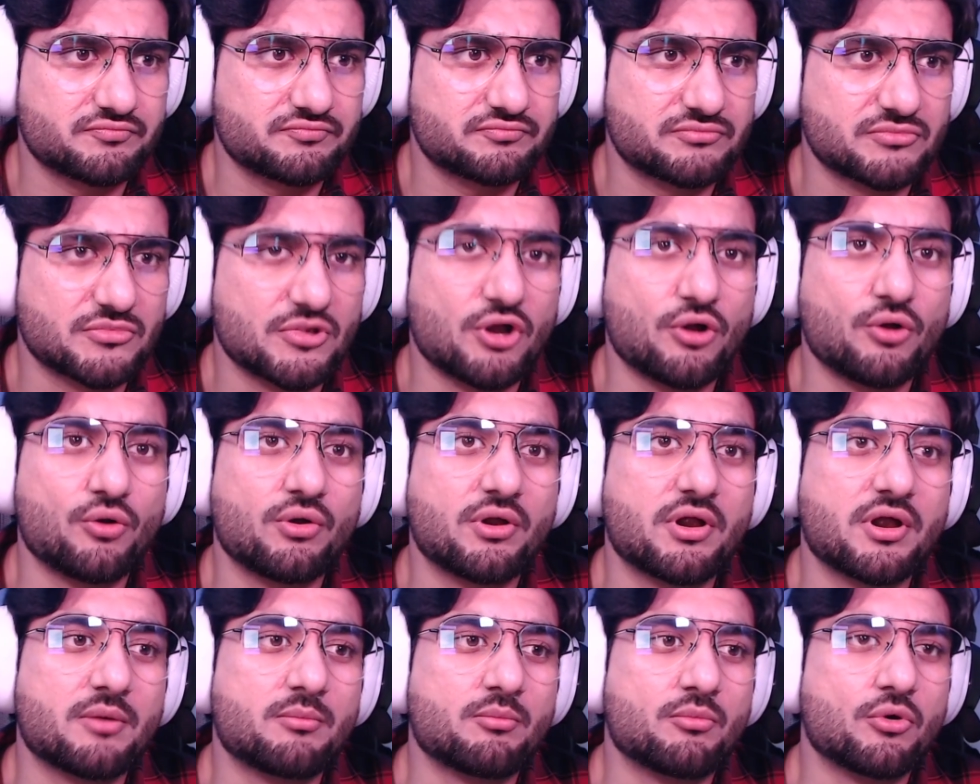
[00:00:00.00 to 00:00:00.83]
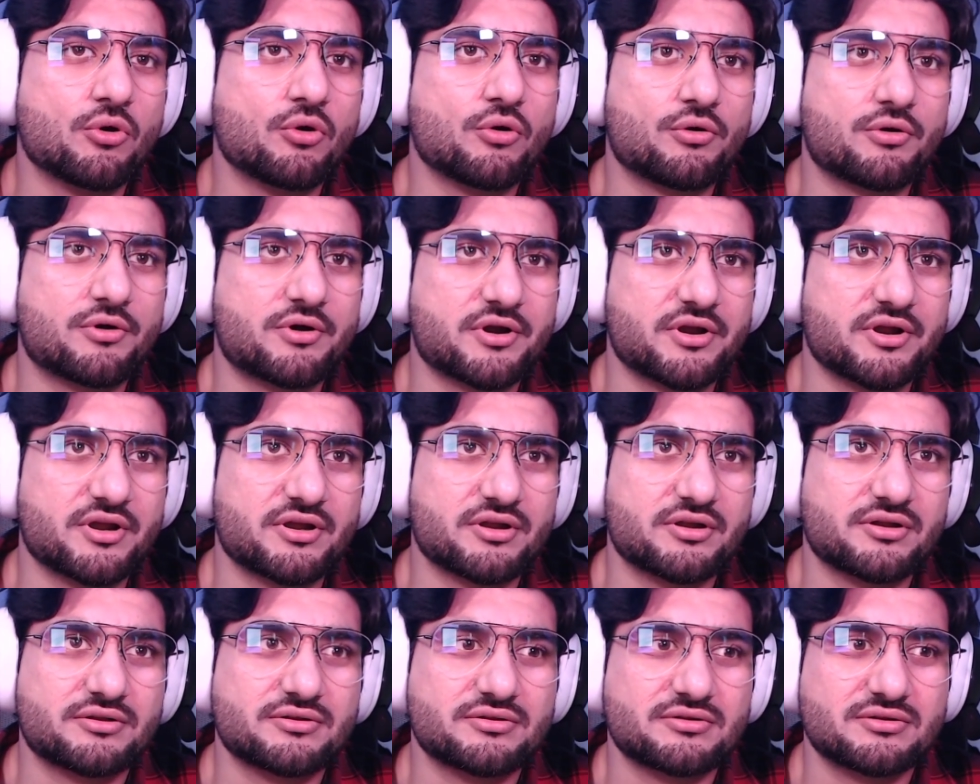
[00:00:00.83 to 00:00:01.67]
Oh,
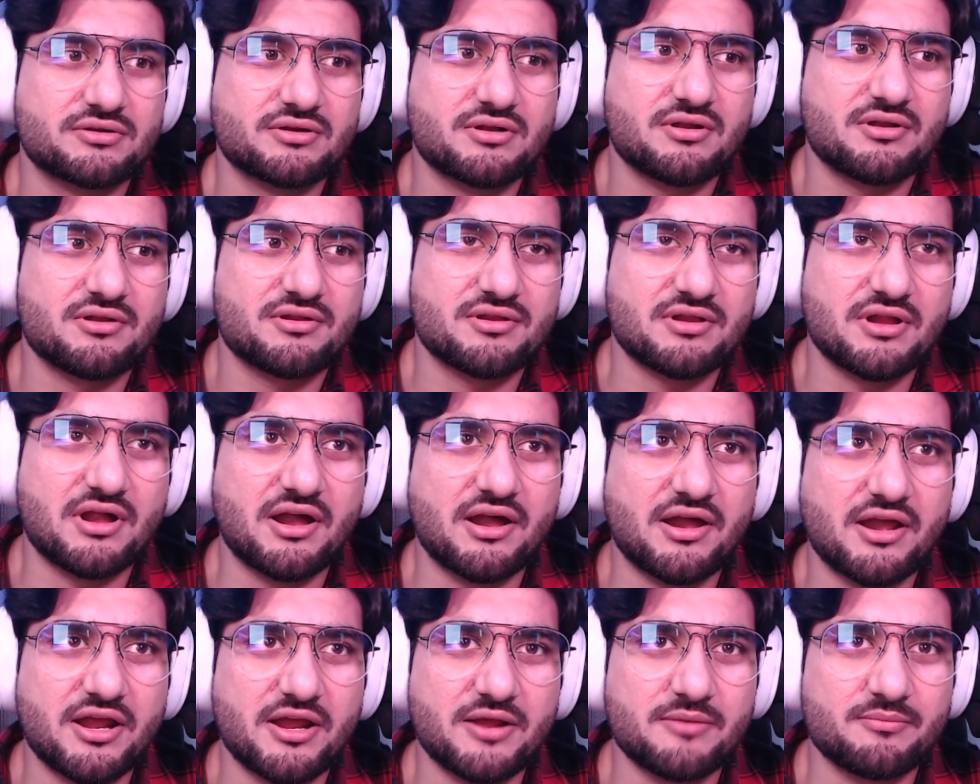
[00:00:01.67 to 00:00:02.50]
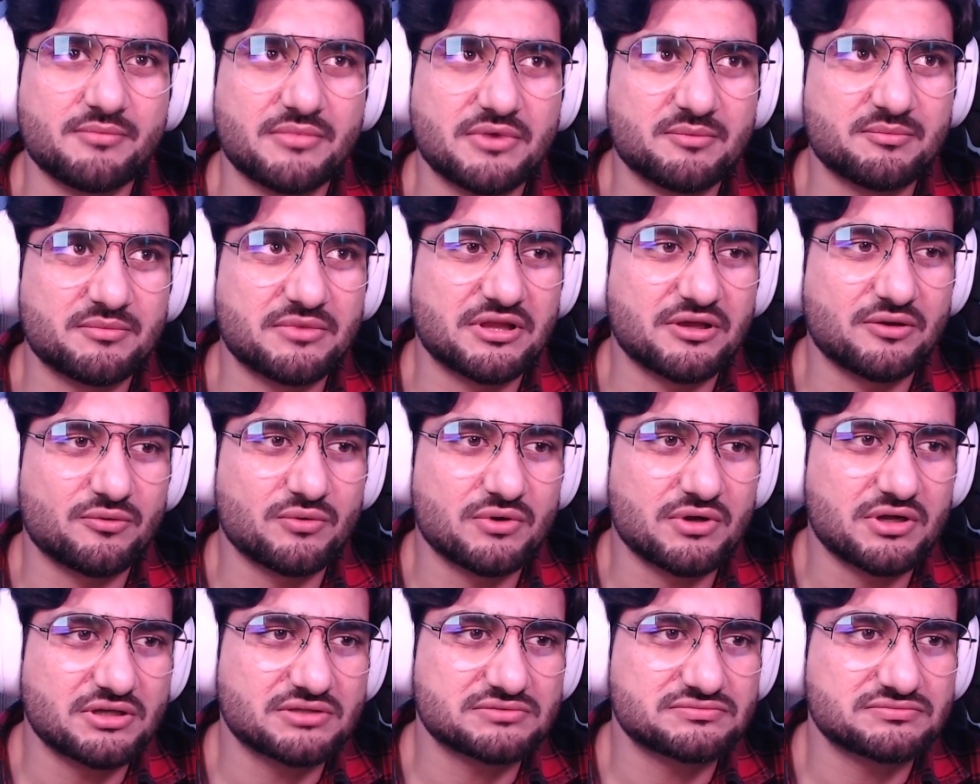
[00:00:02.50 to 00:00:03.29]
Gamora. Not him. I'm like, what?